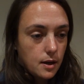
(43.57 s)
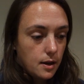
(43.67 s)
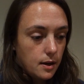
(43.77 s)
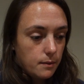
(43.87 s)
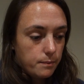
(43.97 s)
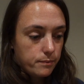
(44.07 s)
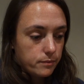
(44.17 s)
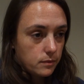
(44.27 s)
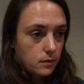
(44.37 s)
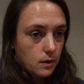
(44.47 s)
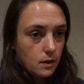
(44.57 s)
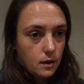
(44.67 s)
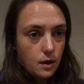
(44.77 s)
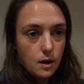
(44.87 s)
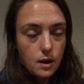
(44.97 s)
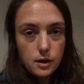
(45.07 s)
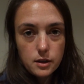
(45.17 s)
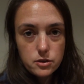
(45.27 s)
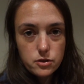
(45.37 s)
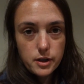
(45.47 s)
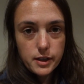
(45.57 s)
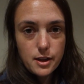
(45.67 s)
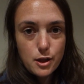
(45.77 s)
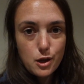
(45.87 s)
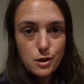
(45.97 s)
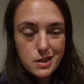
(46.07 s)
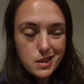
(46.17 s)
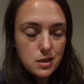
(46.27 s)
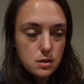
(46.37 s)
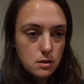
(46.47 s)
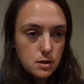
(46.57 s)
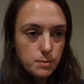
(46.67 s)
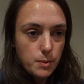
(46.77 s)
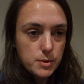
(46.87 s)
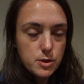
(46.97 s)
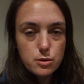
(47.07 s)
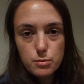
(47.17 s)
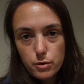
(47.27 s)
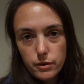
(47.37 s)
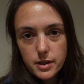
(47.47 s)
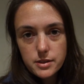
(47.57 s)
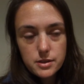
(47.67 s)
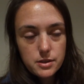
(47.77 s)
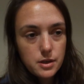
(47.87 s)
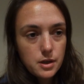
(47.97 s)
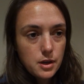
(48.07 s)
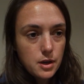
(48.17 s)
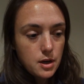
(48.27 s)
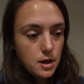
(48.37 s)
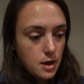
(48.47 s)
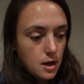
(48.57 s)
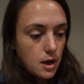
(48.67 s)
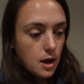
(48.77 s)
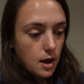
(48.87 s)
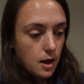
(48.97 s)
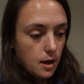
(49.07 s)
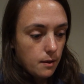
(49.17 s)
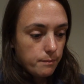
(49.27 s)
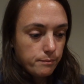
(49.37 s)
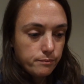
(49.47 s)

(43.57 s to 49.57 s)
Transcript: I'm gonna try and get 30, so that's probably two more runs. Yeah,